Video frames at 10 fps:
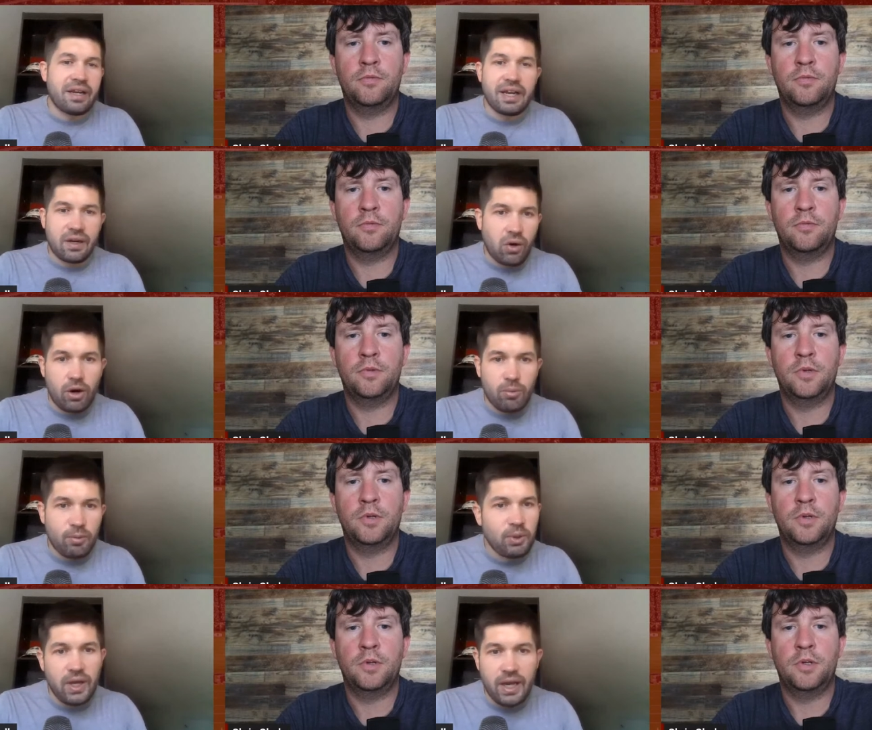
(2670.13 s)
Speaker 1: didn't Nick
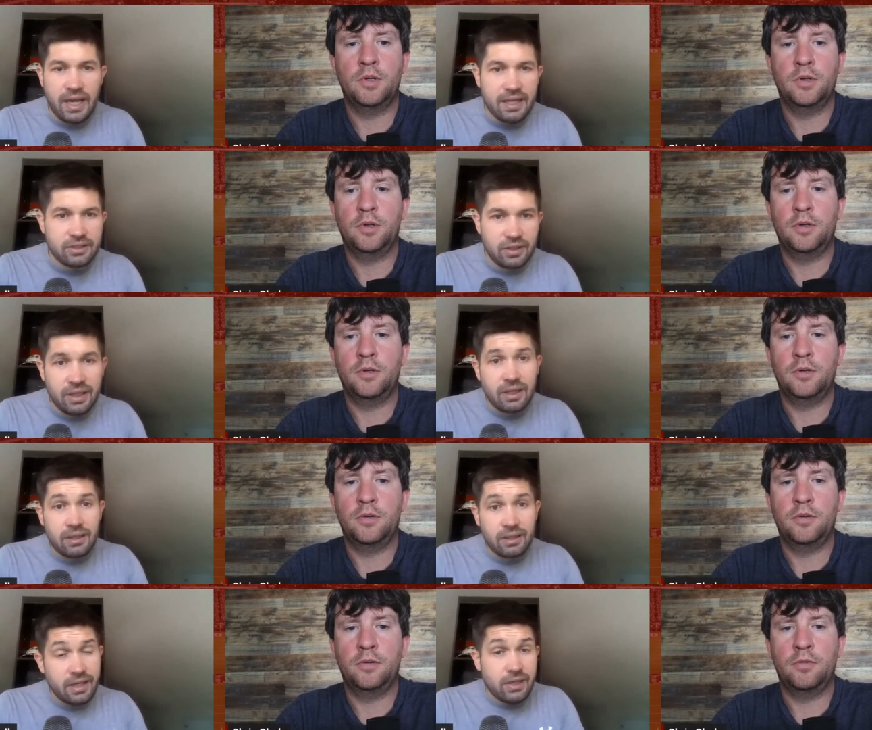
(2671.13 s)
Harbor play? To,
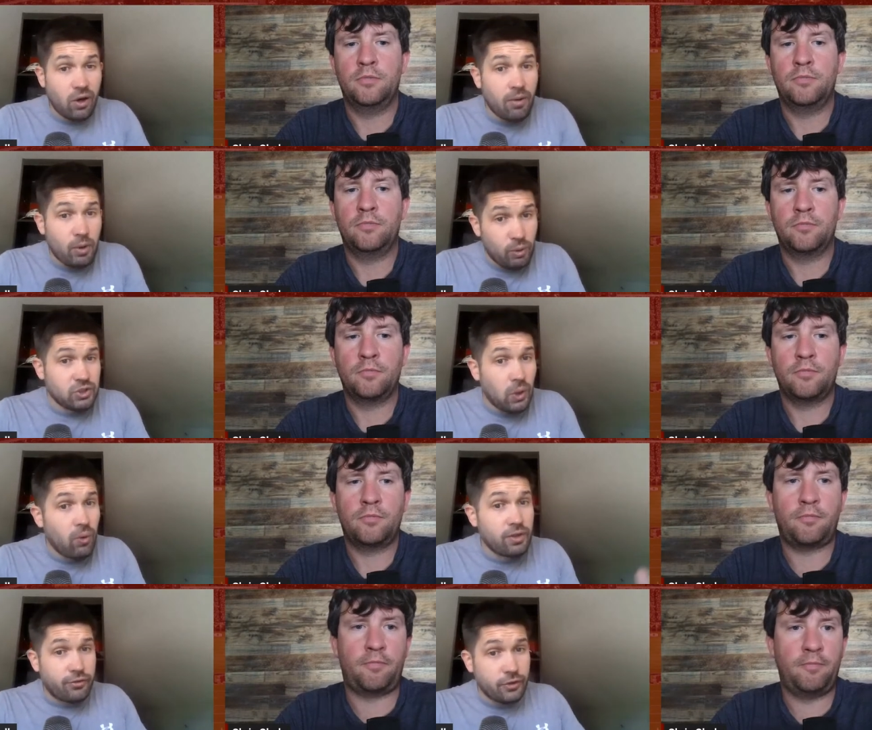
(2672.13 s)
Nick Harbor was
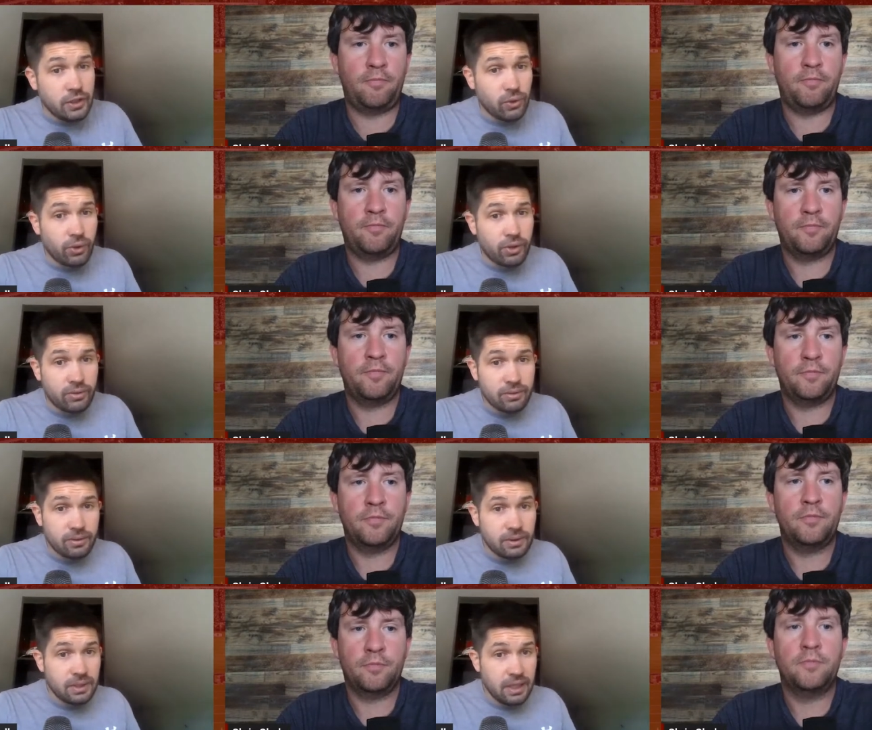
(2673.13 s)
on the field
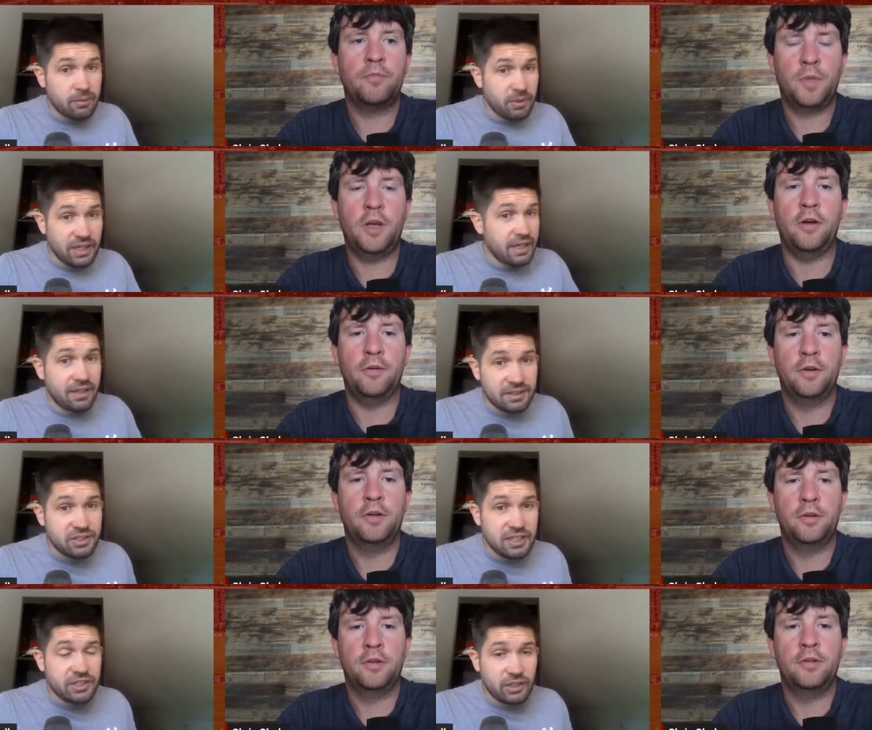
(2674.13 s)
at the yeah. beginning of the
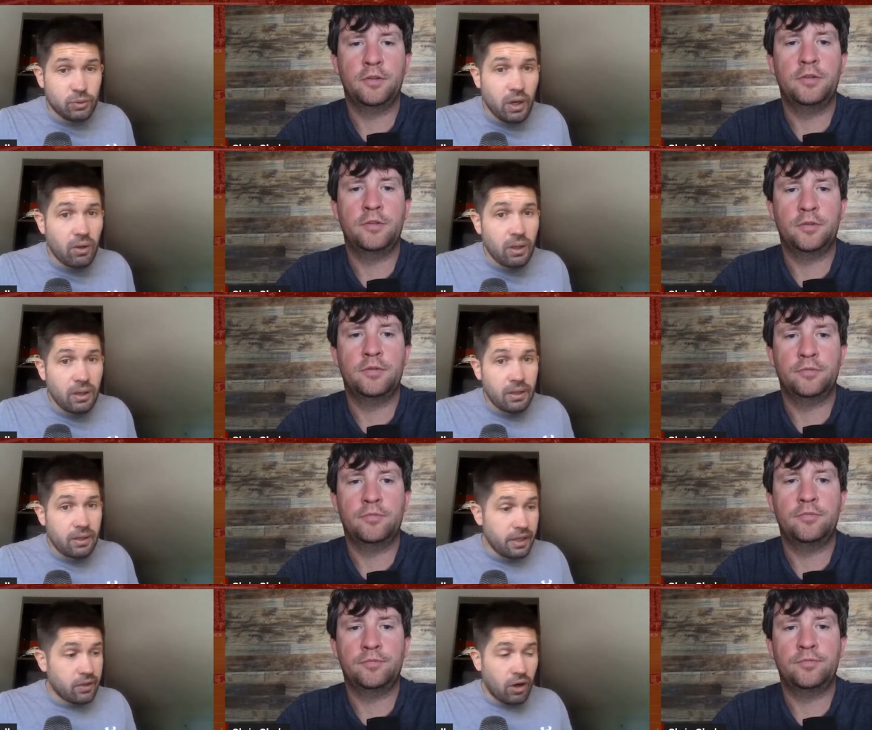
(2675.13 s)
season as well.
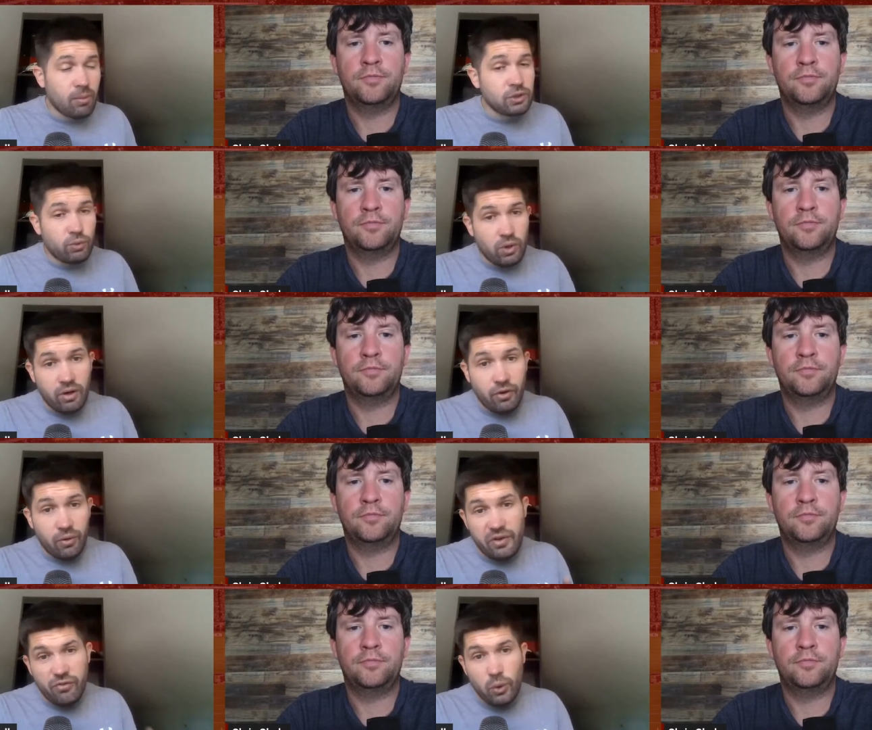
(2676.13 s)
Nick Harbor is one of
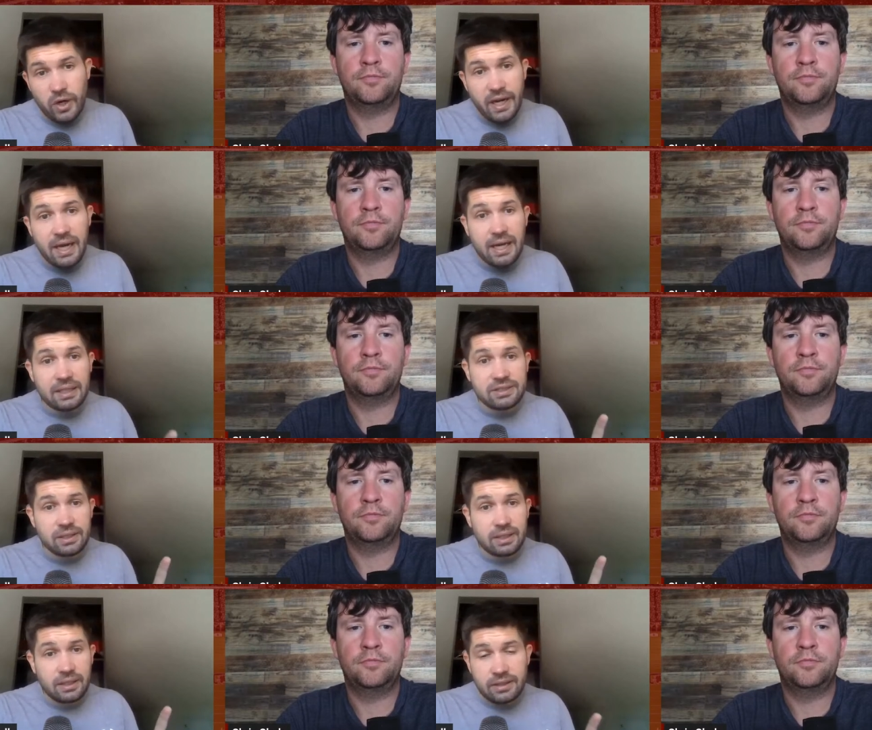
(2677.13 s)
only four guys
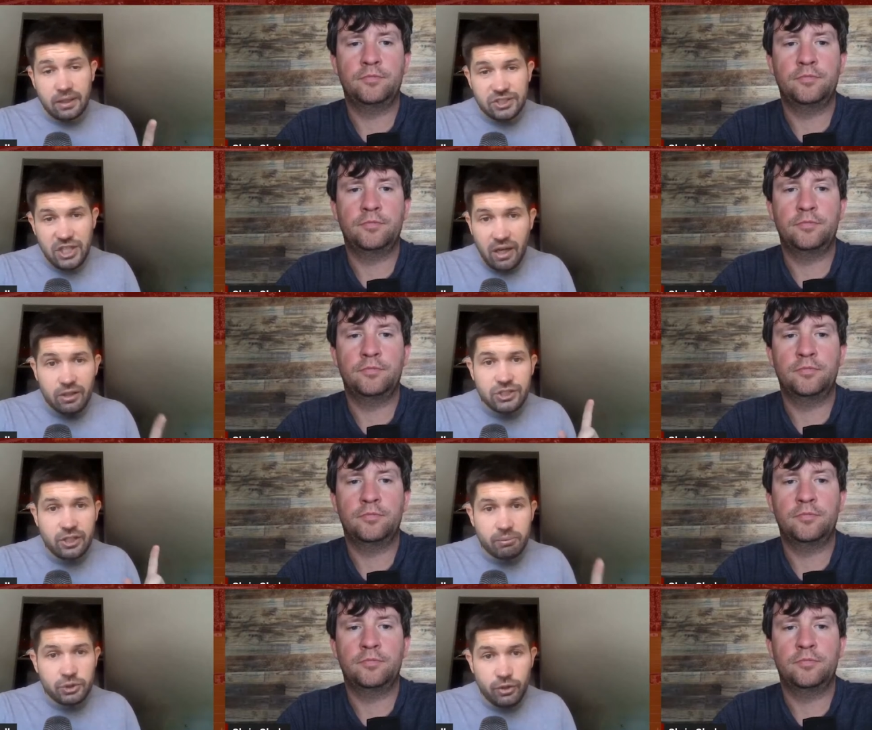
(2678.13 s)
that are
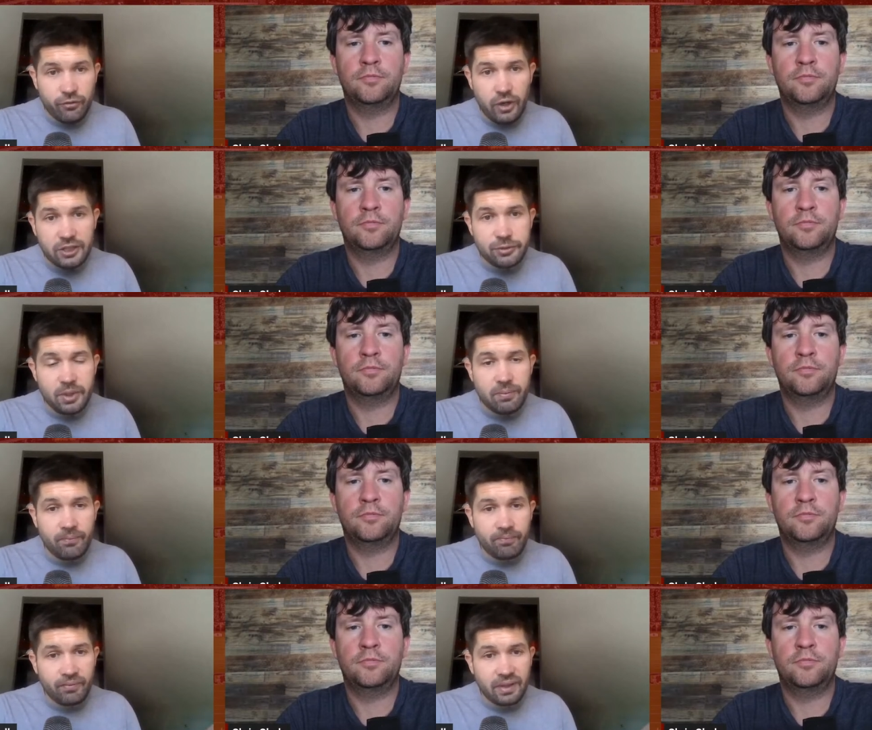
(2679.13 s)
scholarship true freshmen
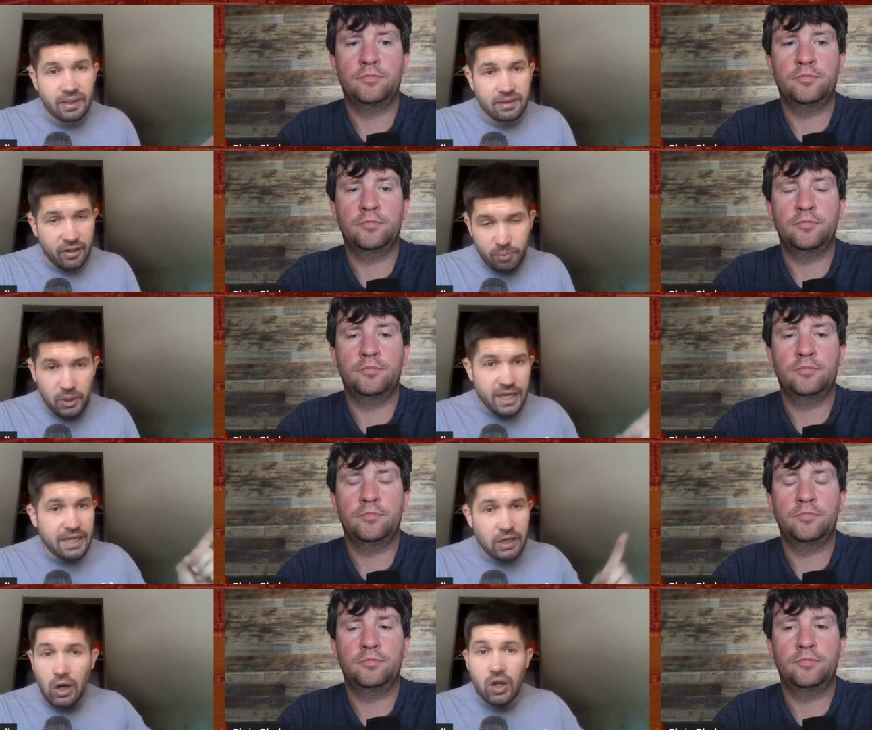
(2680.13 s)
that have
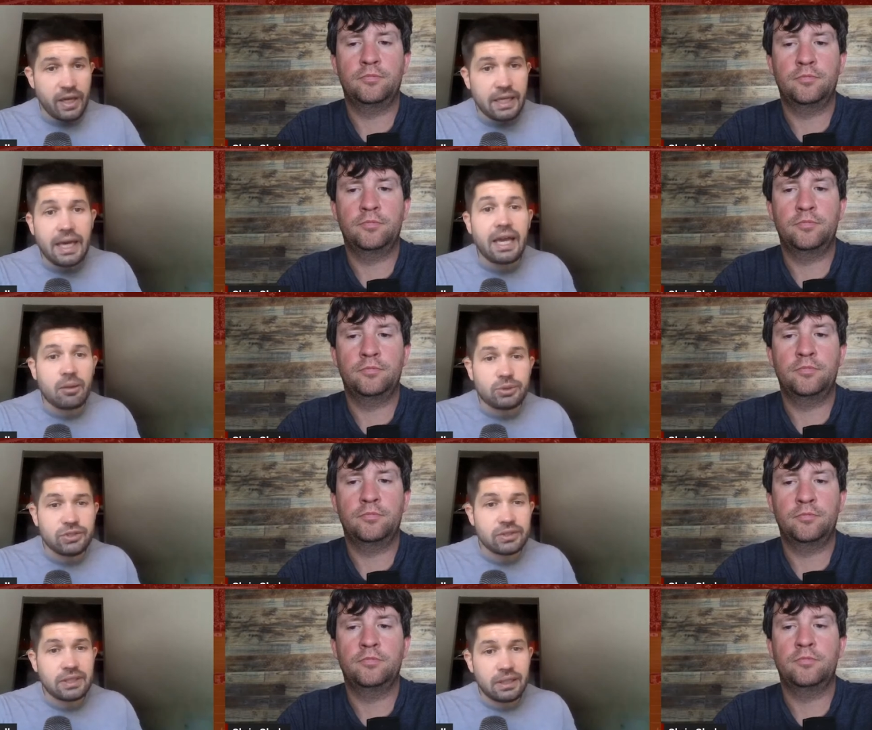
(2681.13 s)
played in all eight
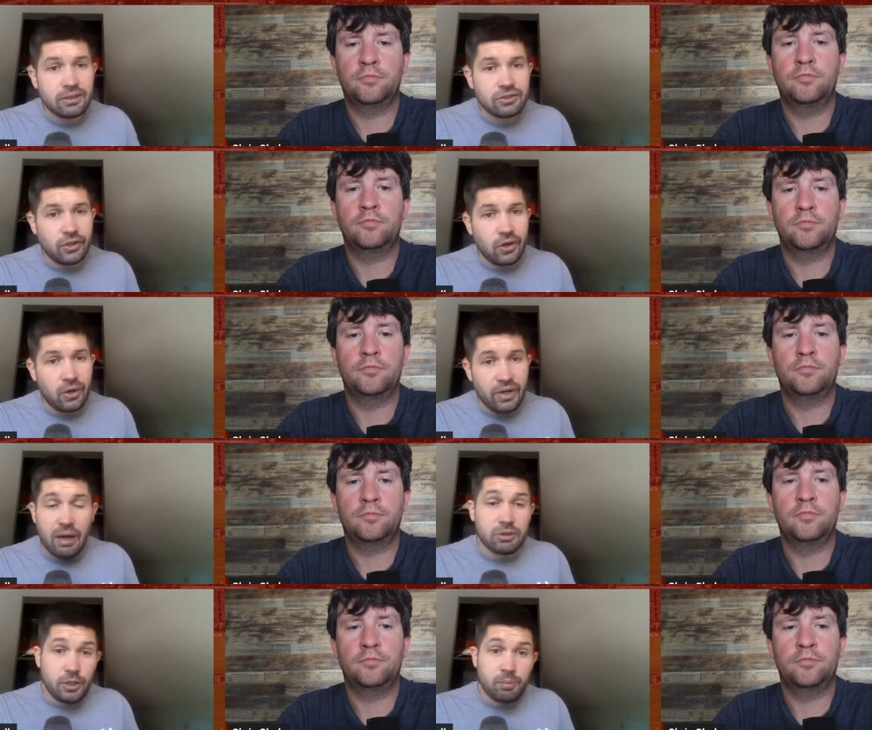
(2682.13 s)
games. So
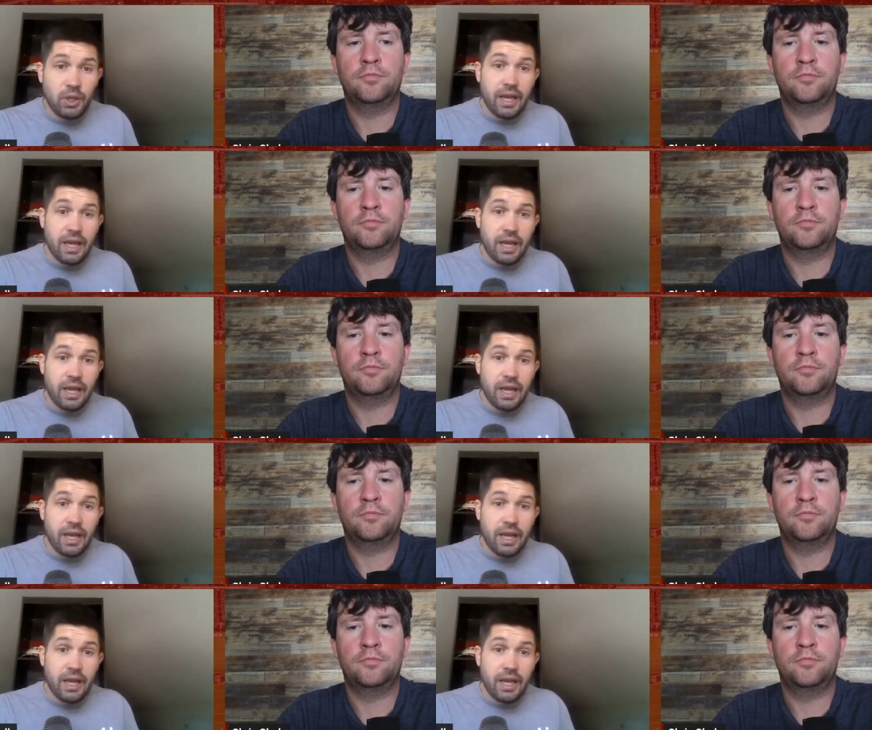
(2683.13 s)
now, was he